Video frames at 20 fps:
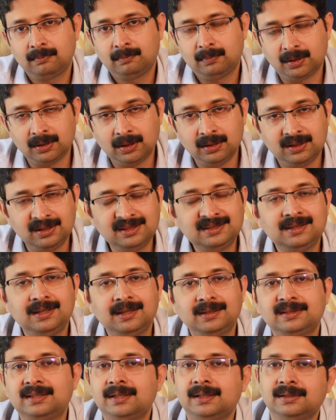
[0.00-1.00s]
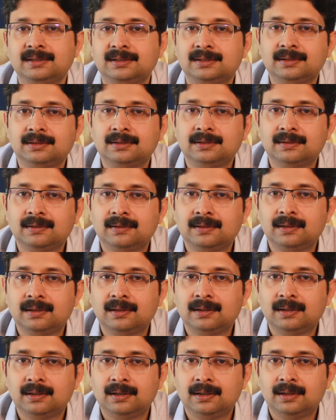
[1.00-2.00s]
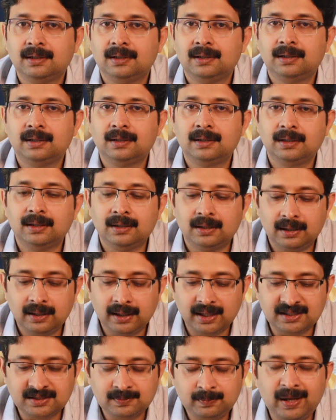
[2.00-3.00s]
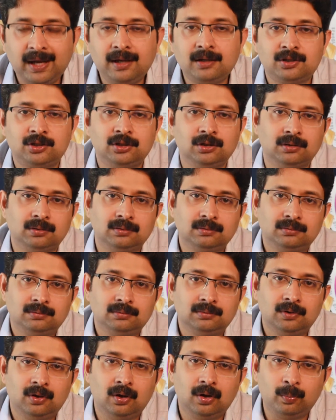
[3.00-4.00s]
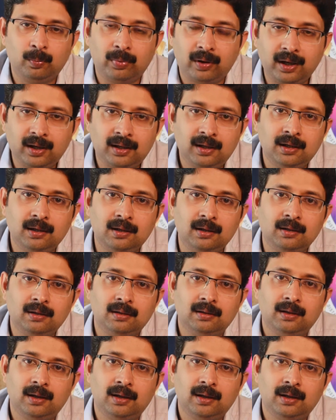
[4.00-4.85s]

But then TCI says expansion or breaking